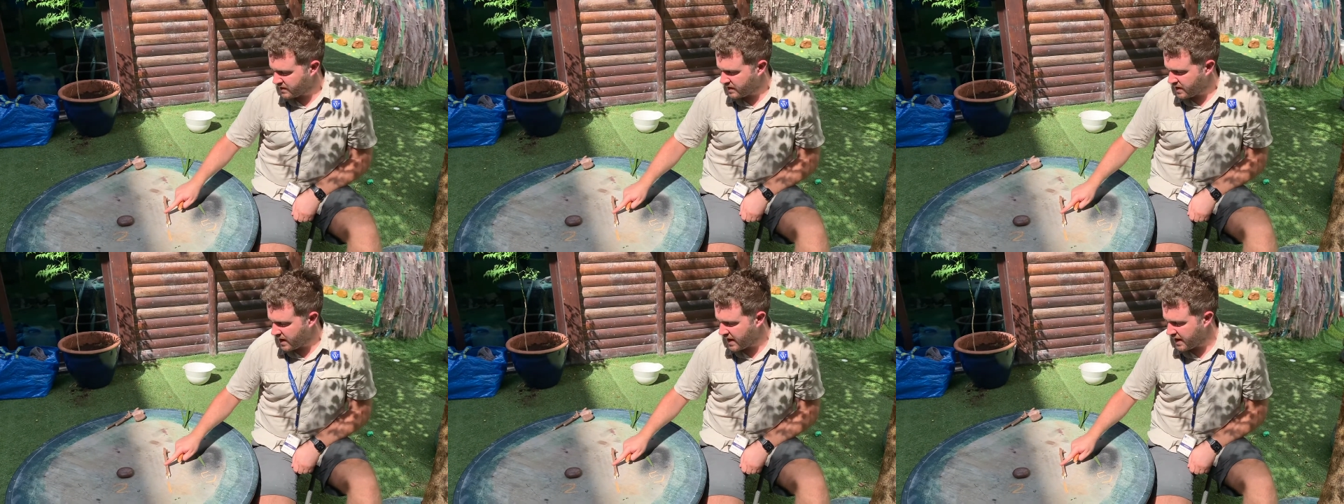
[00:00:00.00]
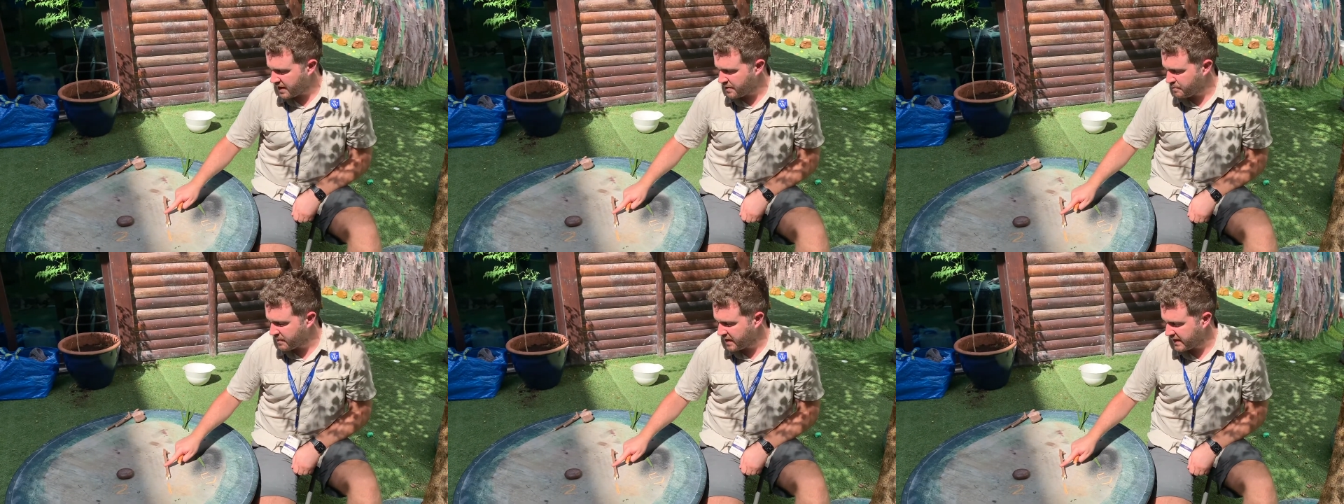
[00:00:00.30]

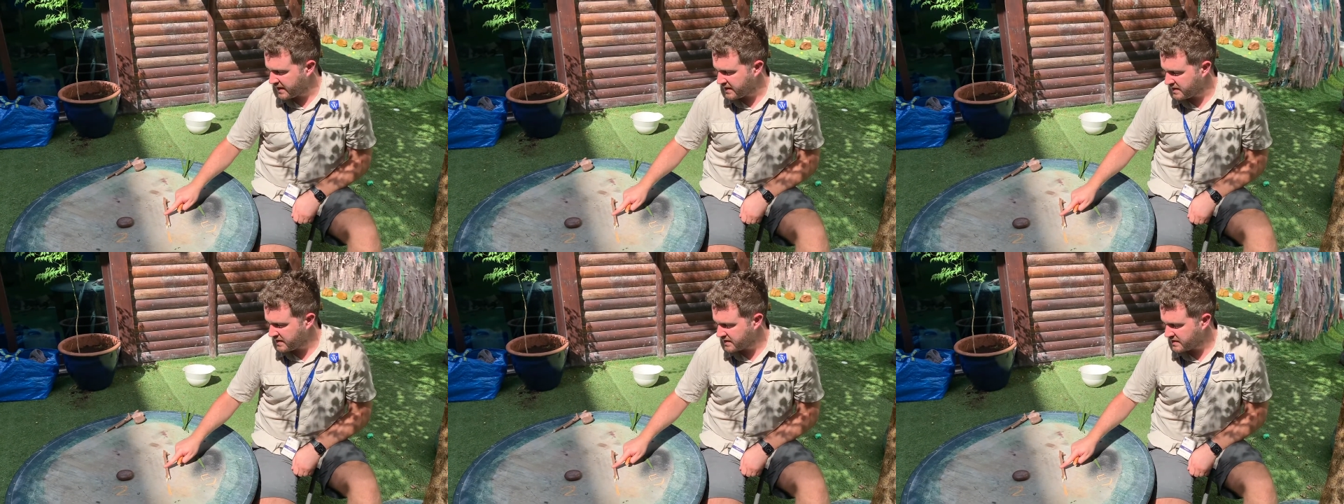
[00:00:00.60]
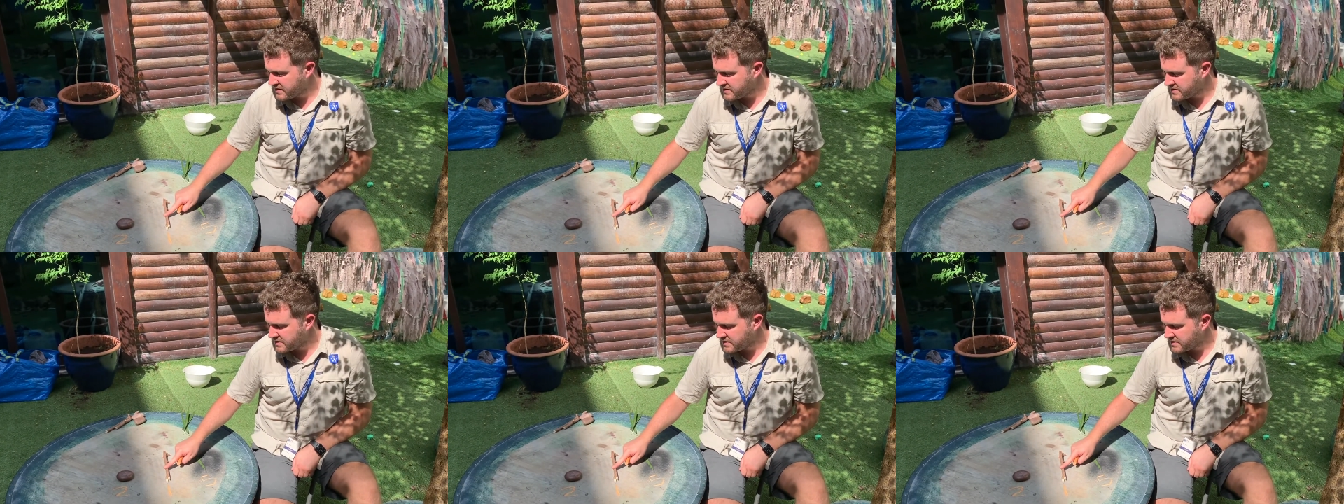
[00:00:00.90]
and my
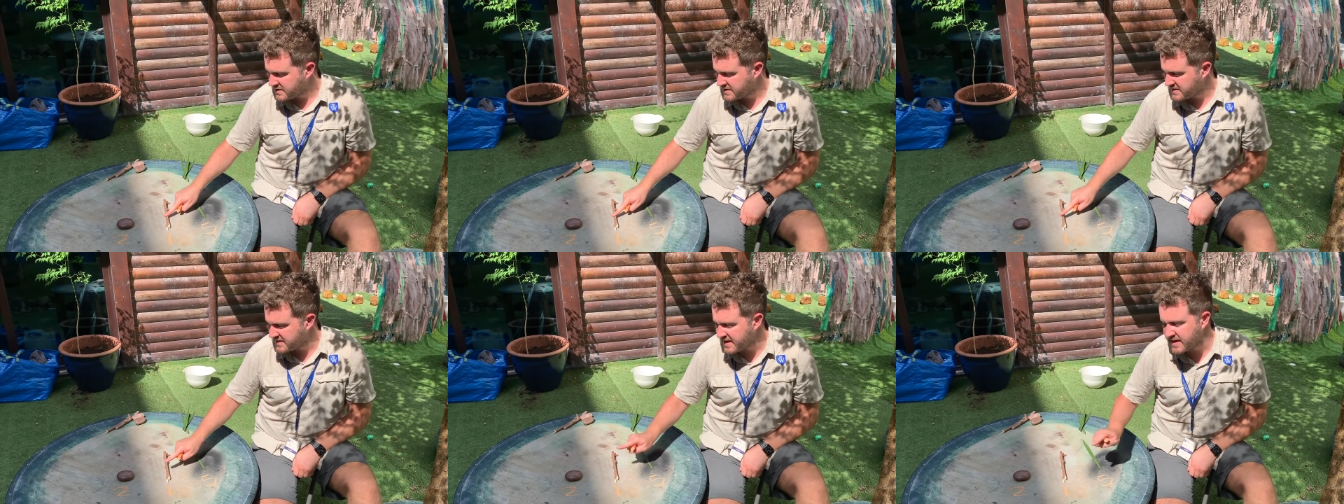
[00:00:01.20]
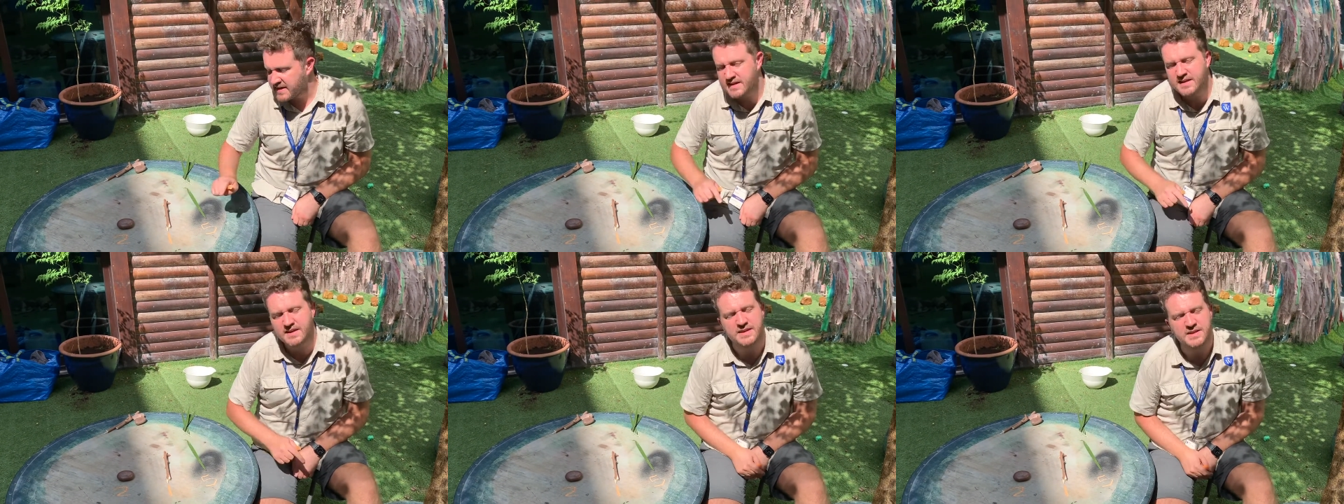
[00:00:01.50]
stick
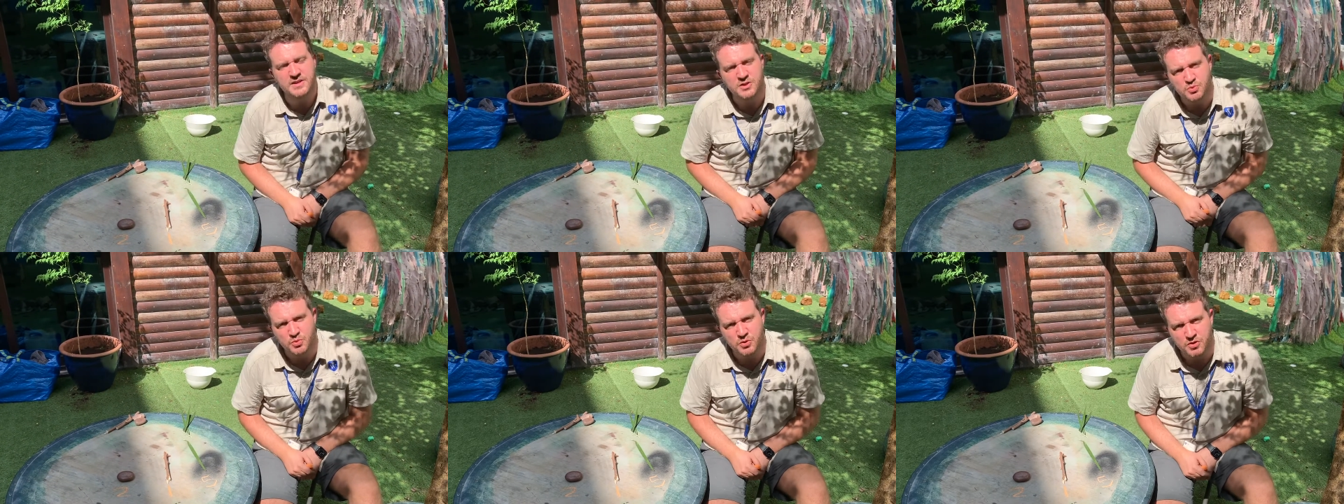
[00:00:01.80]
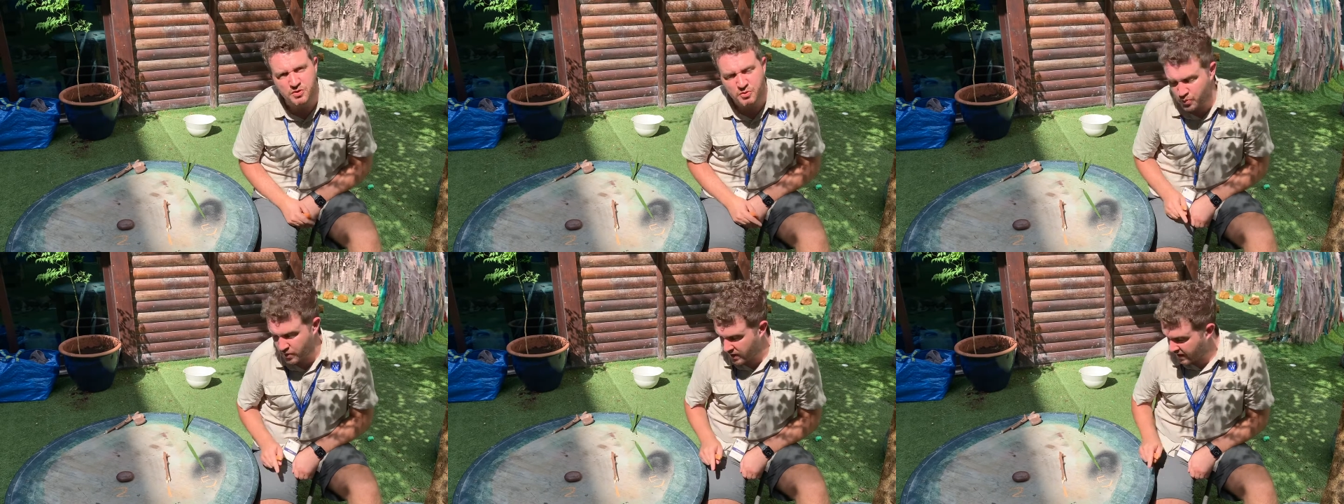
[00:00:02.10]
is worth
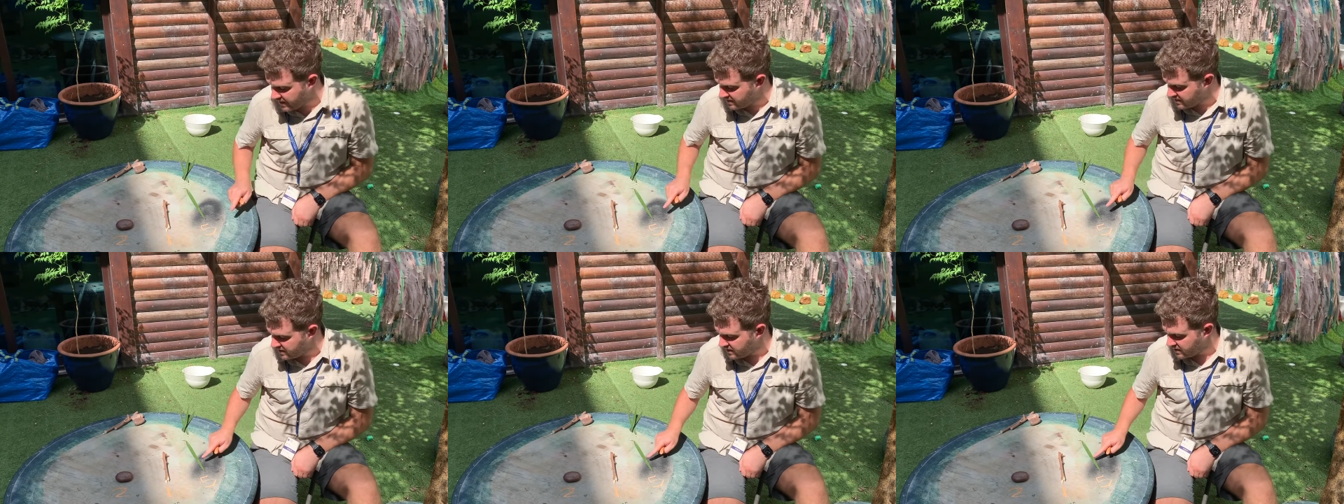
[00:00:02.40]
1,